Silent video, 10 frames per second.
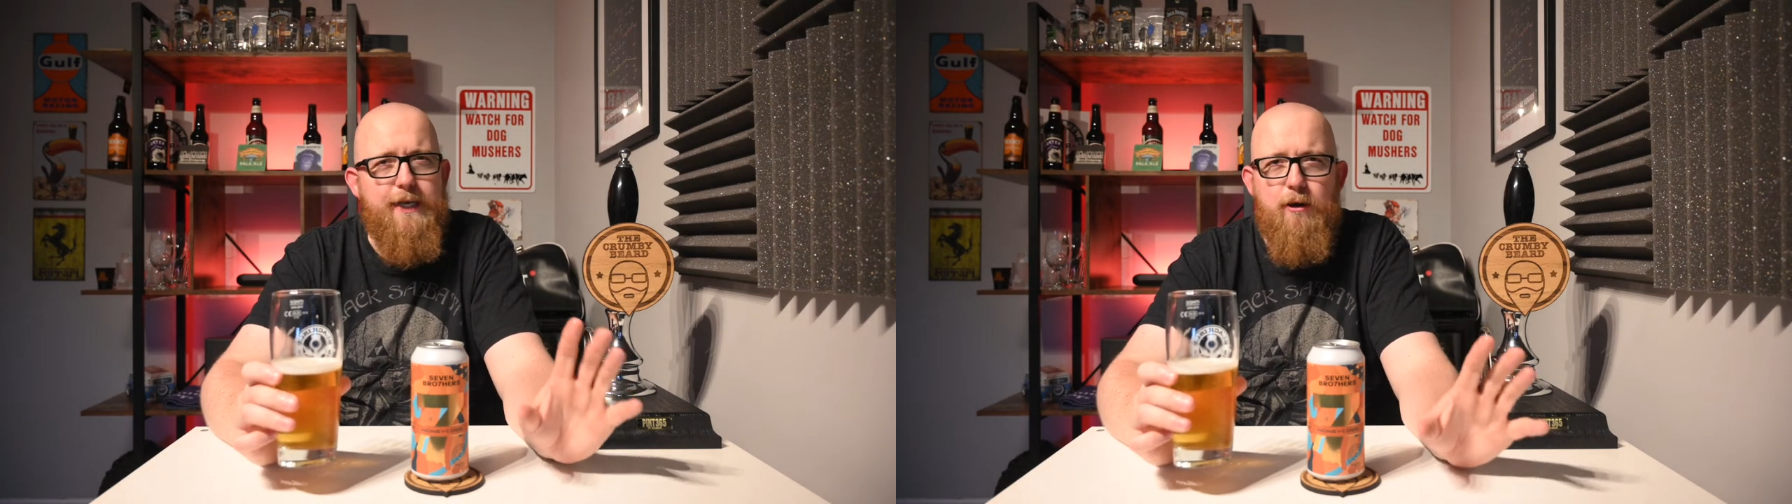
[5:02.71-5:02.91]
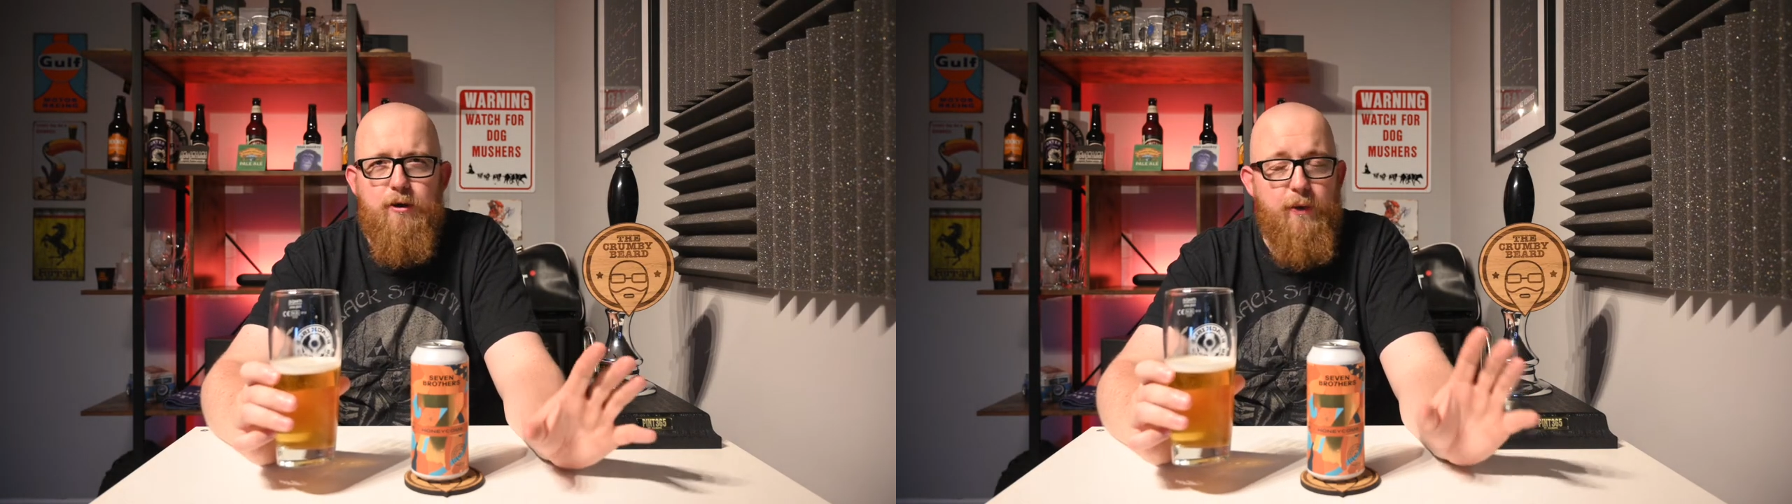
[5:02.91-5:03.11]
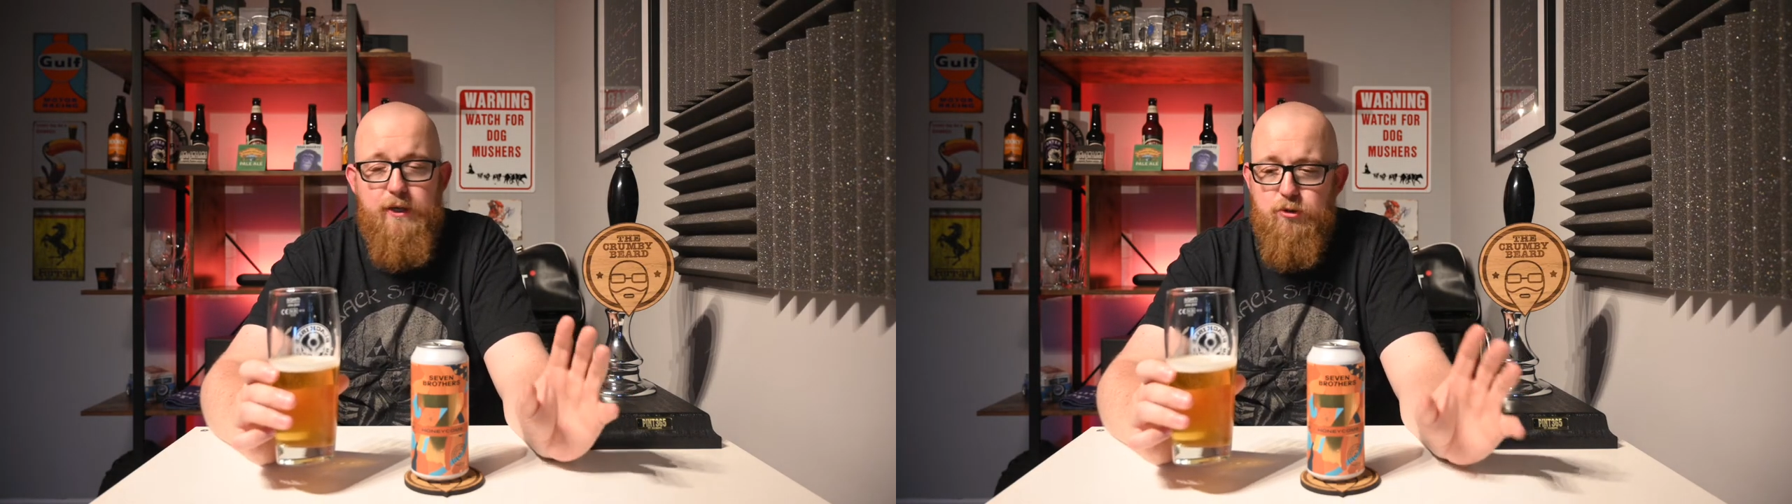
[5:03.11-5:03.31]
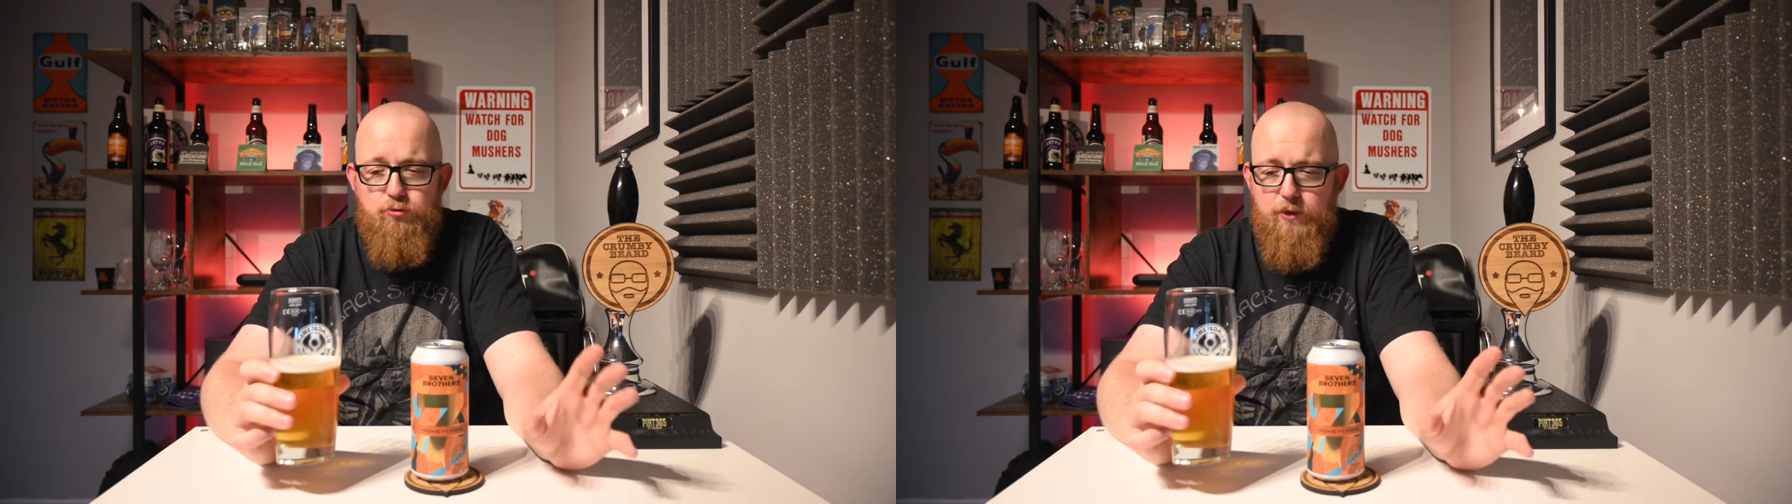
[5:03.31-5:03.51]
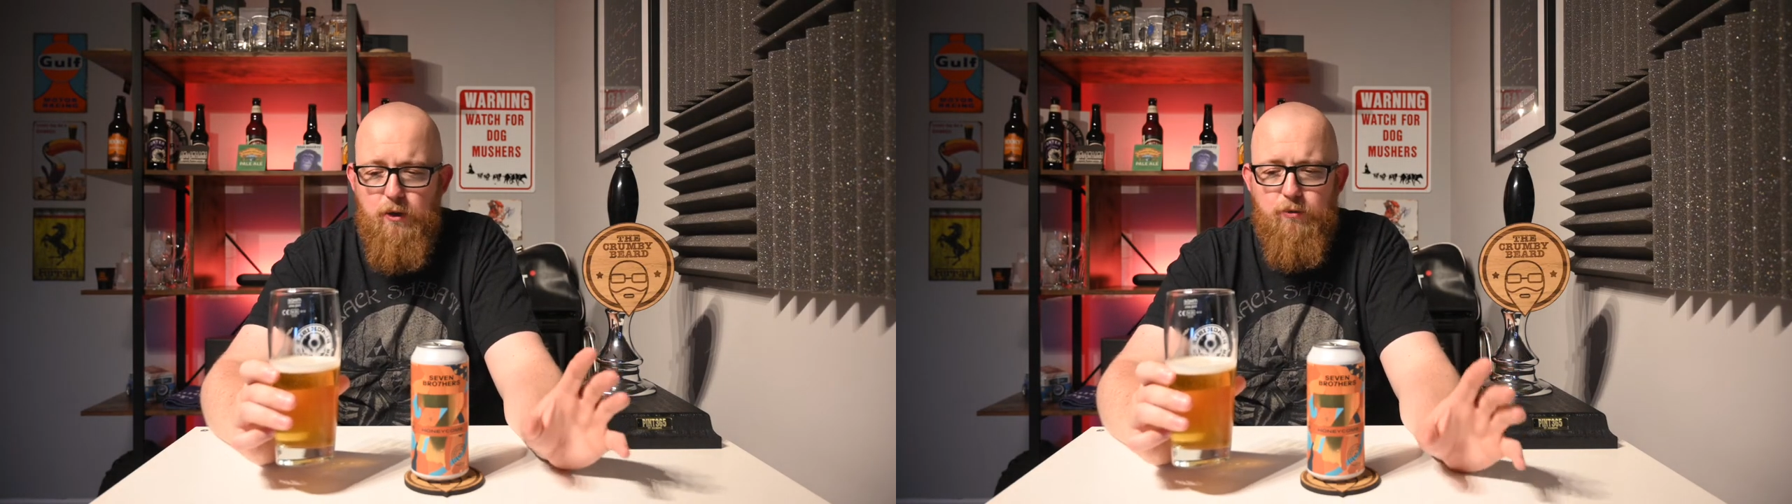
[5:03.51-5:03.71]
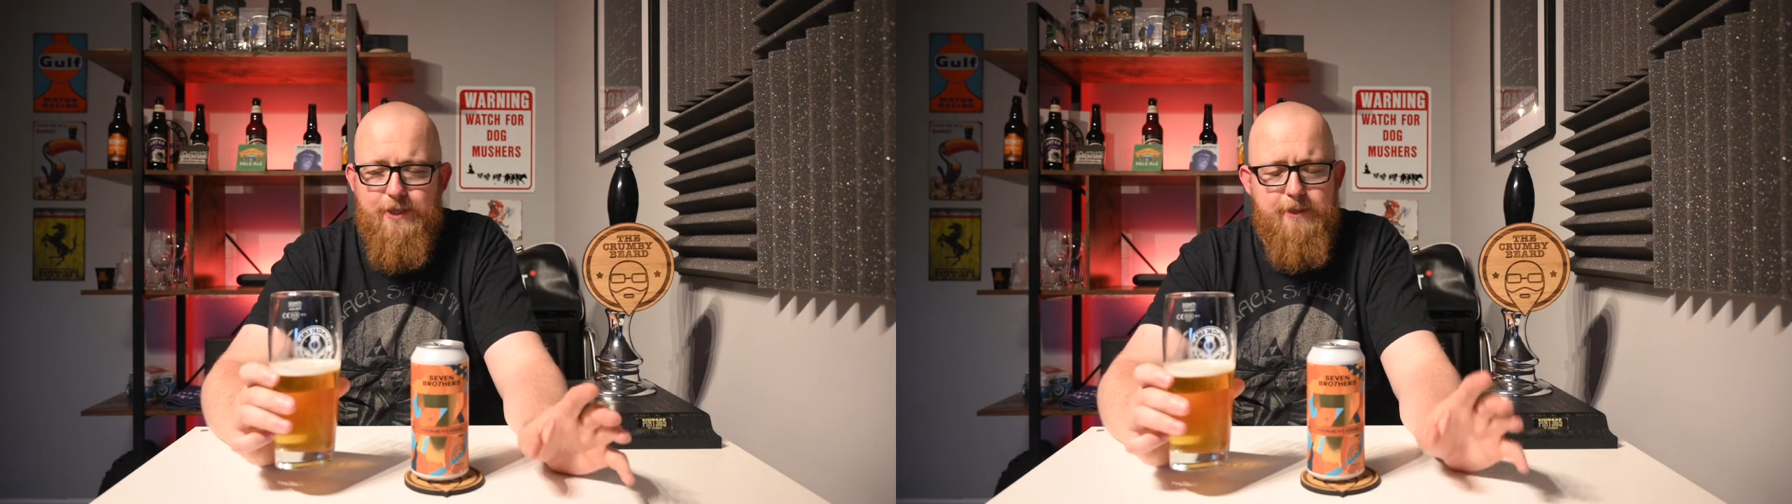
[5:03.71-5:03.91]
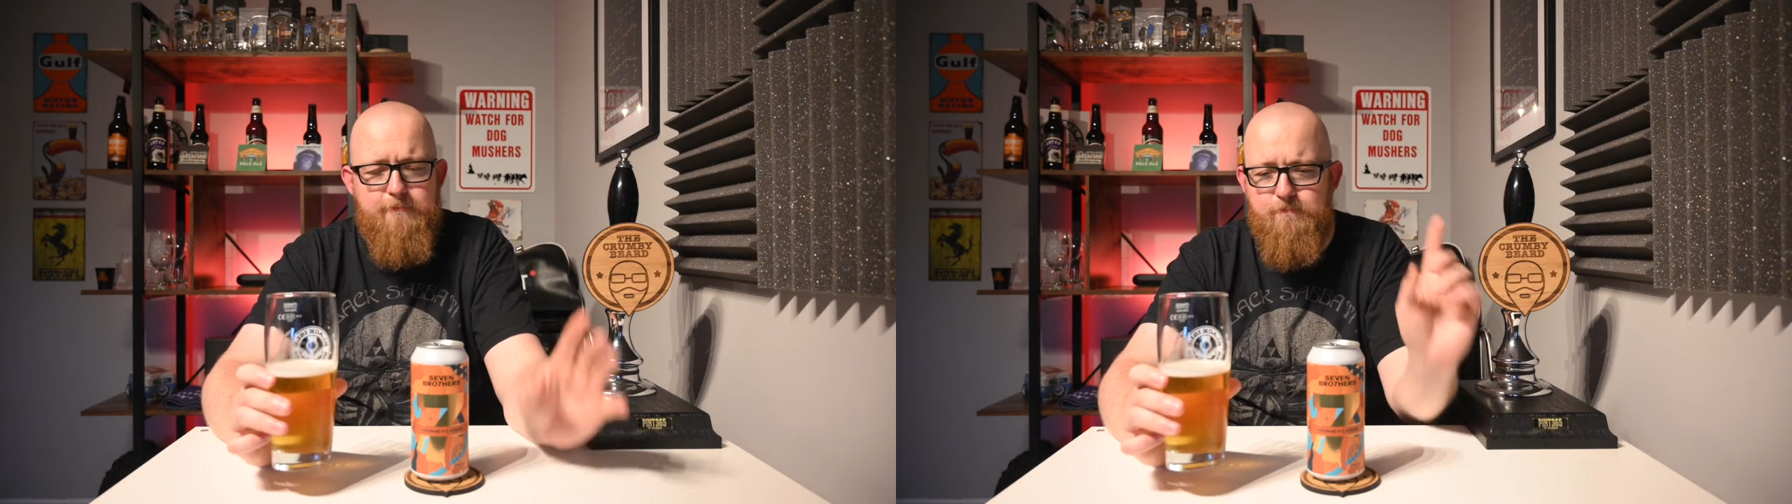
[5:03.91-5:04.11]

carried away and just drink the whole thing,